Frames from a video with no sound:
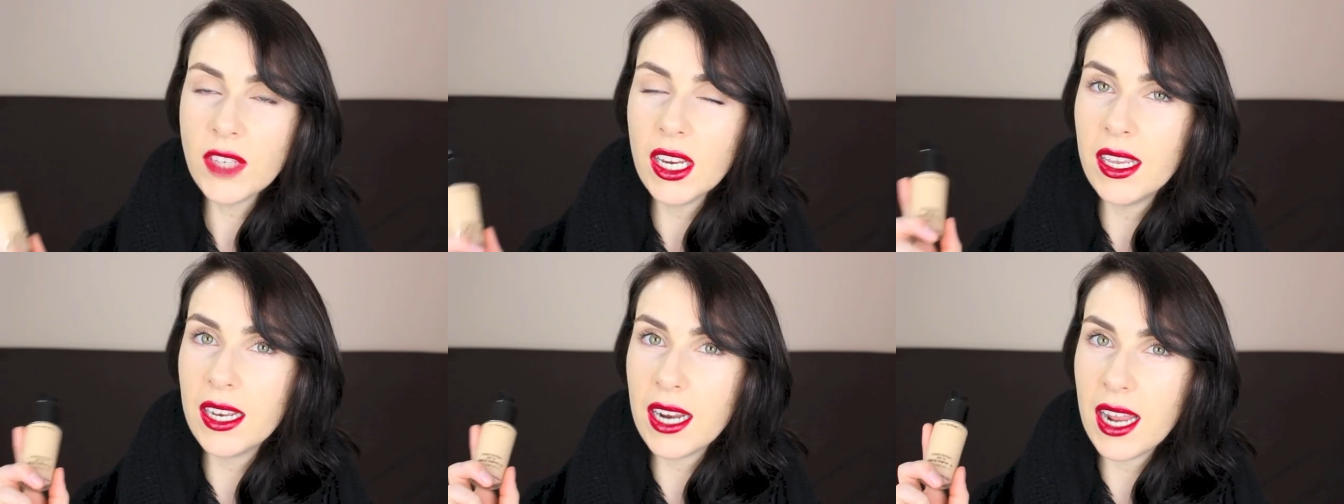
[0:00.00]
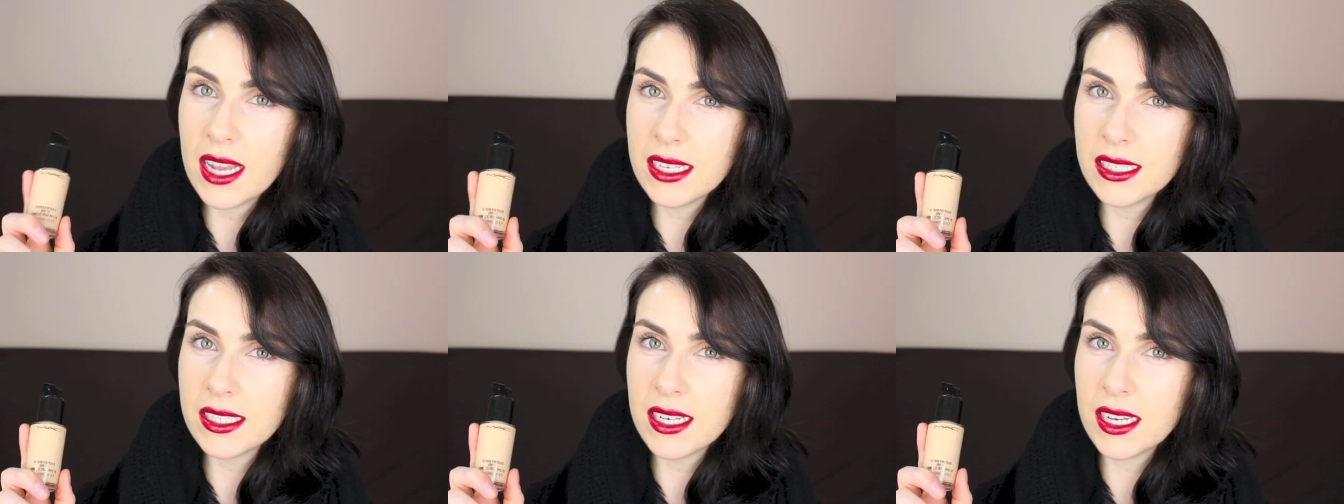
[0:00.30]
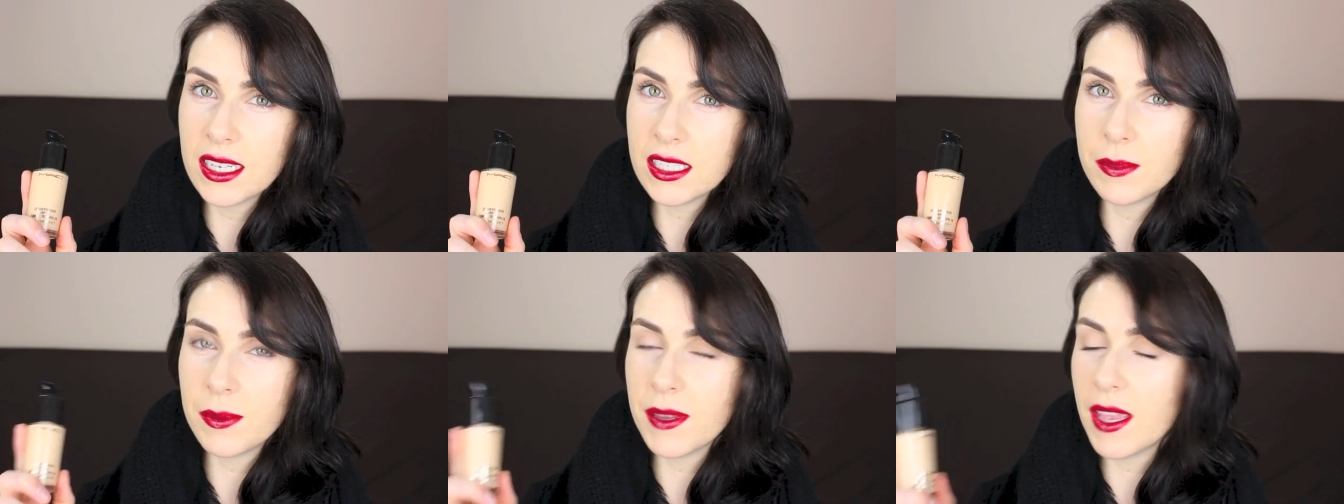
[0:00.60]
It has an
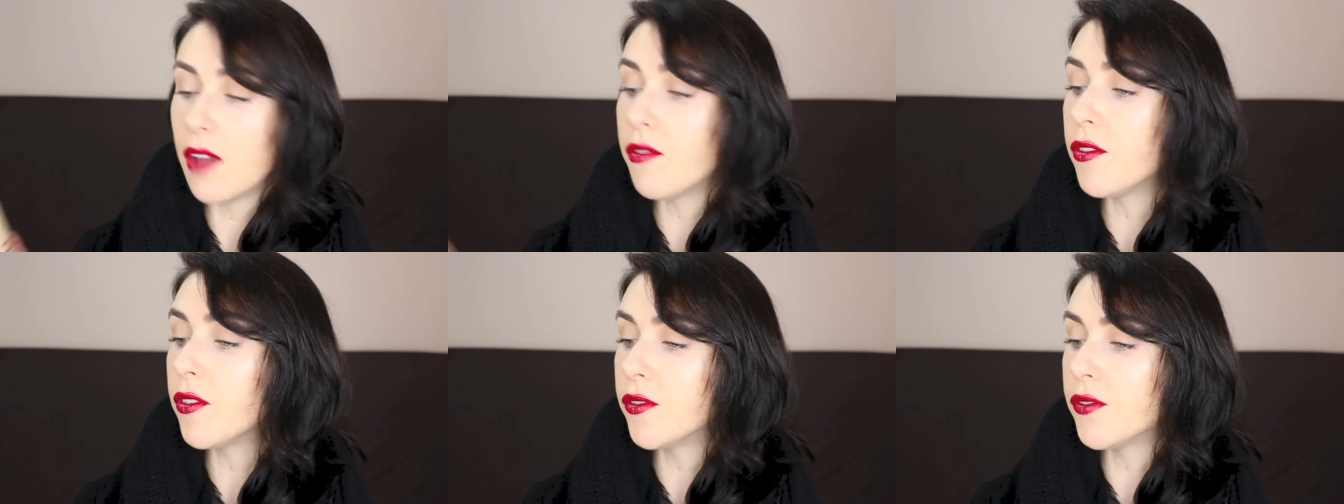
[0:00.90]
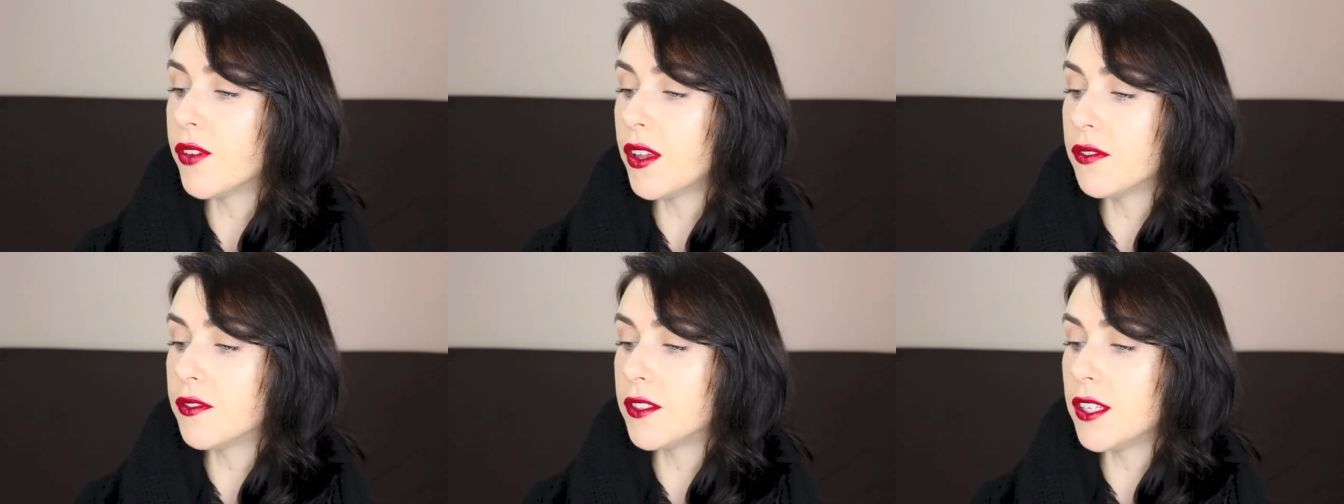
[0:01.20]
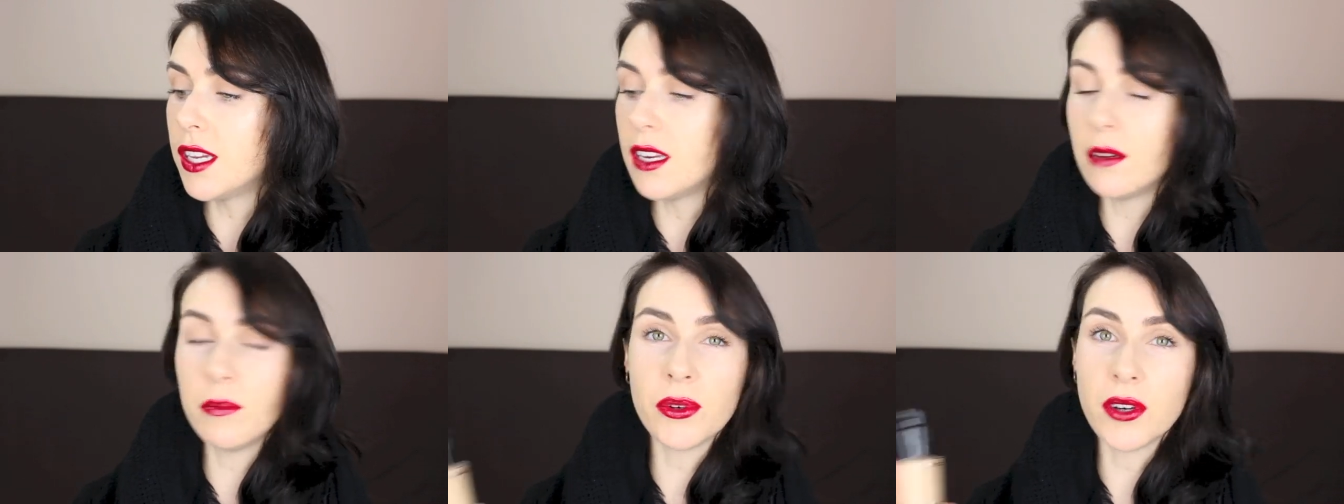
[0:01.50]
SPF of
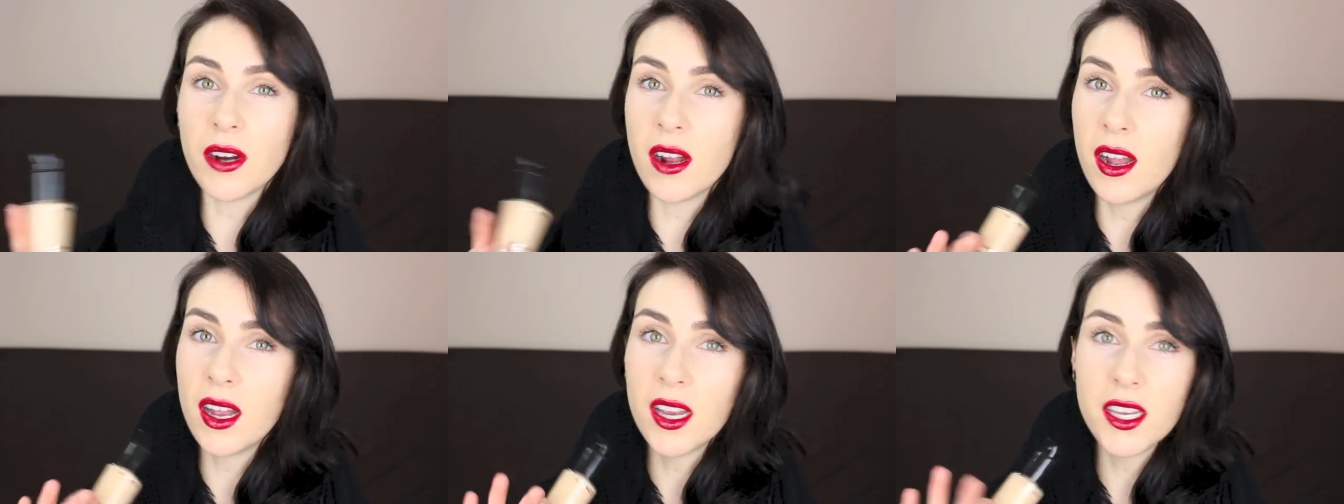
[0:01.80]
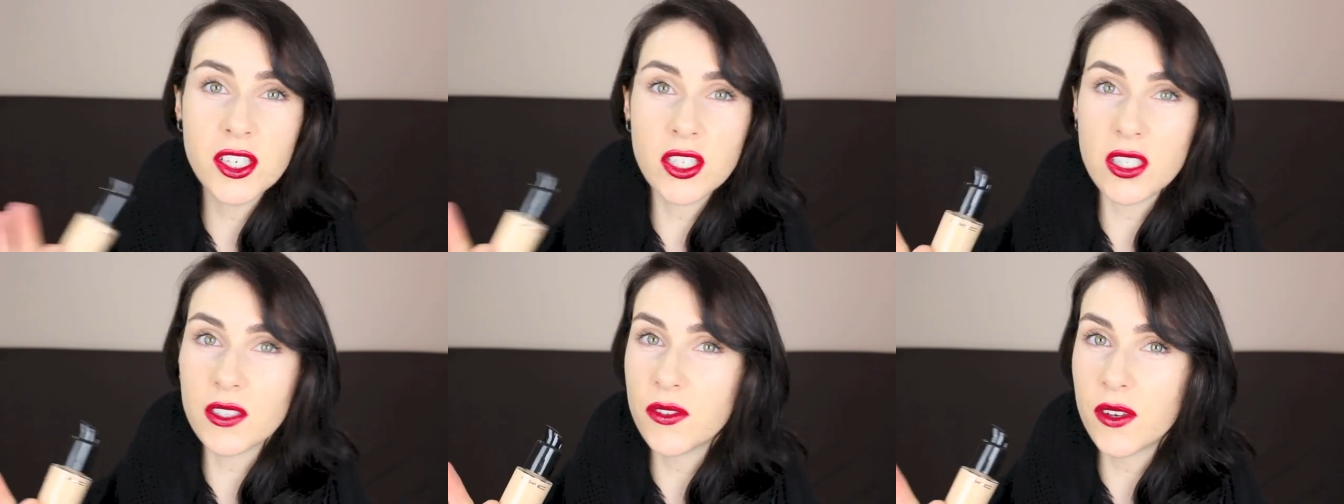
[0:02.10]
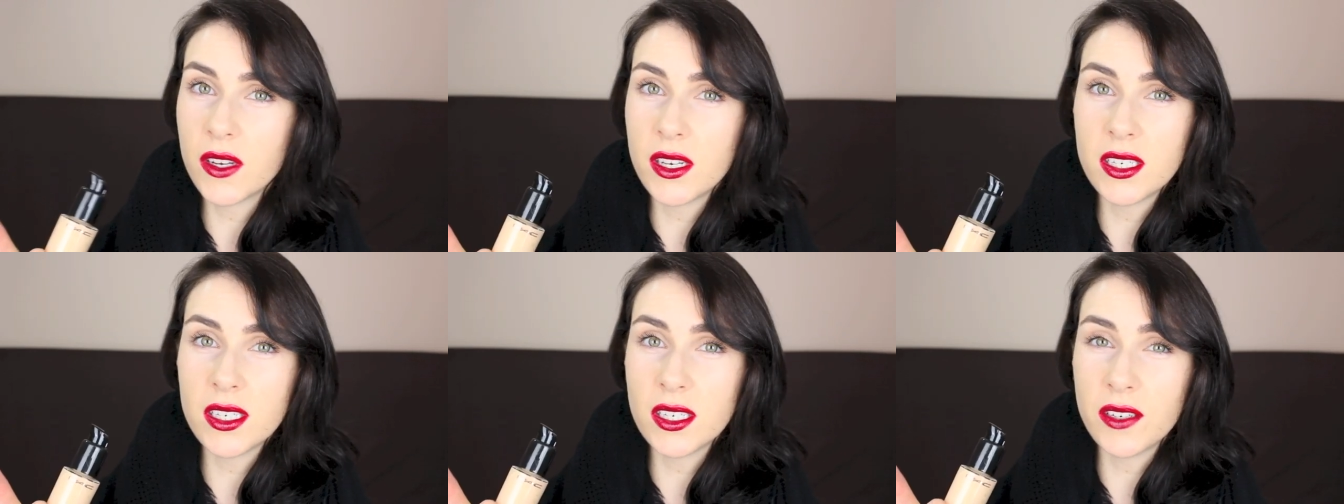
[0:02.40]
15, but I just
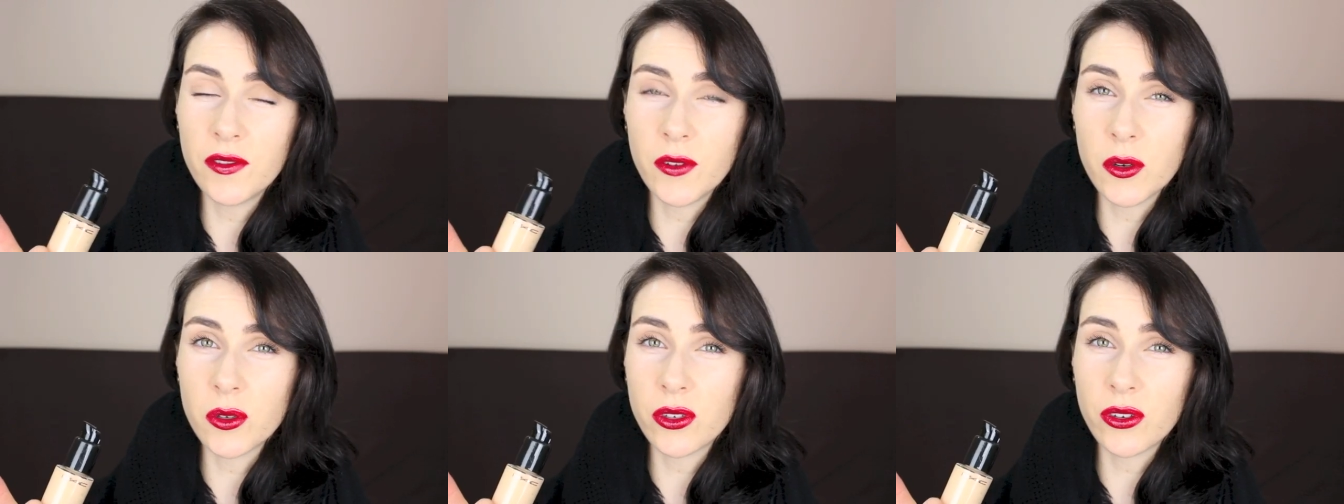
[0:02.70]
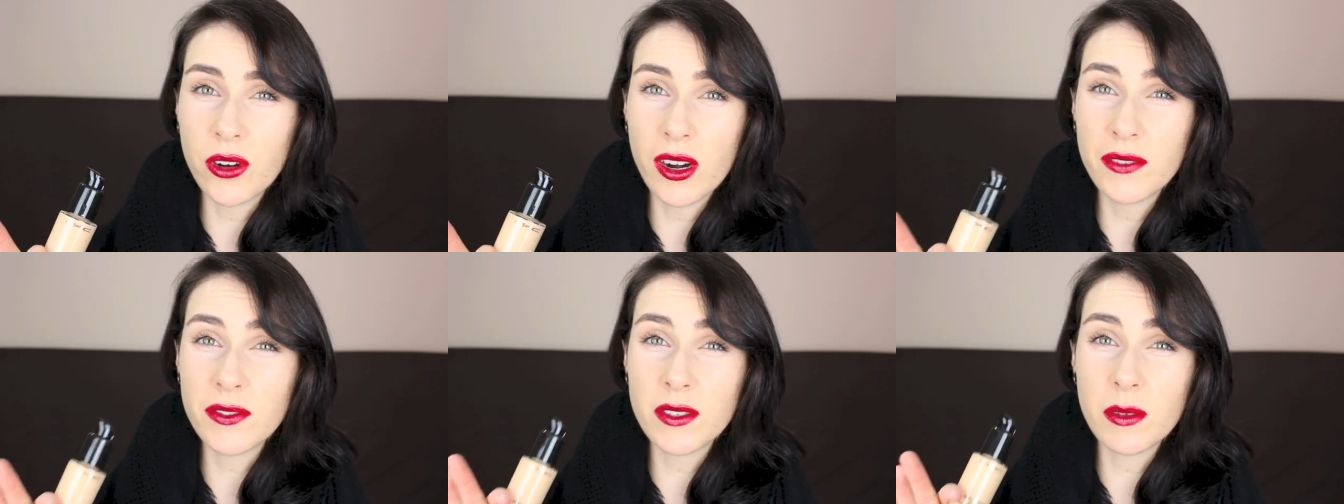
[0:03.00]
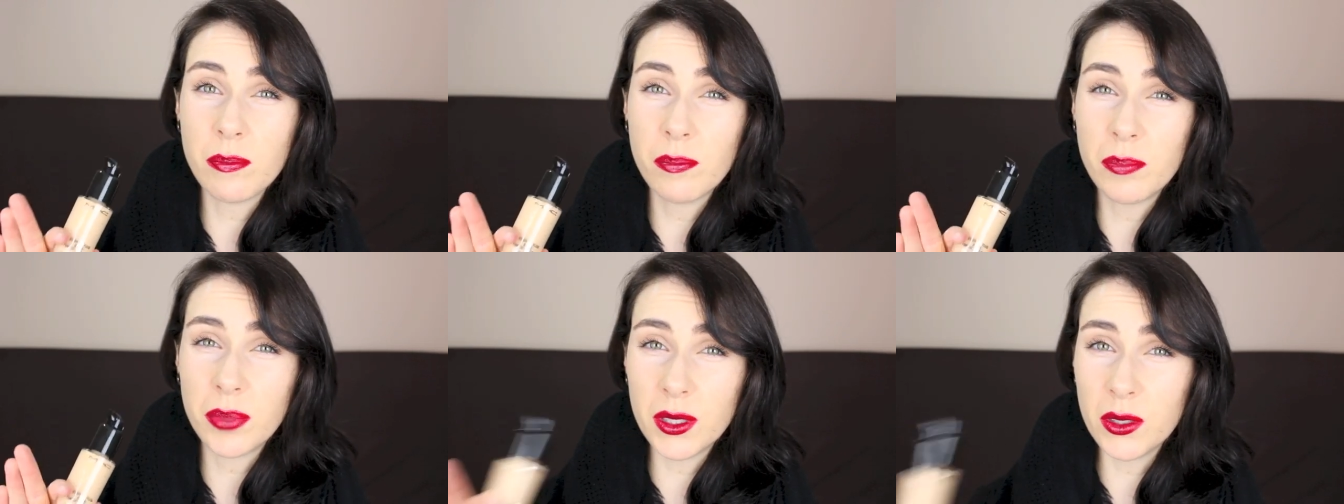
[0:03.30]
find it photographs
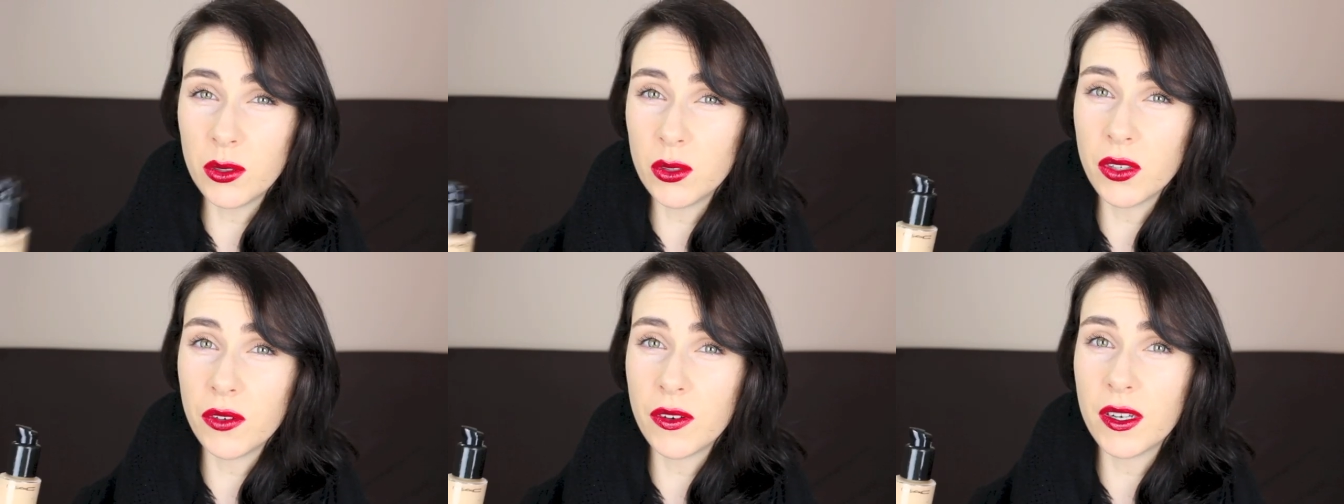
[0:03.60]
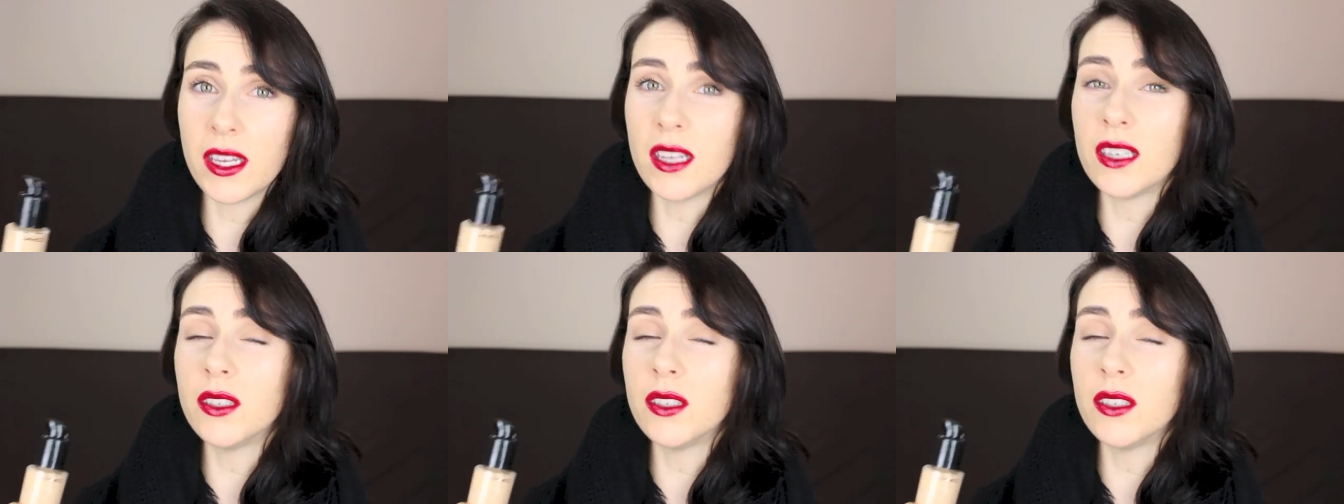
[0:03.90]
beautifully,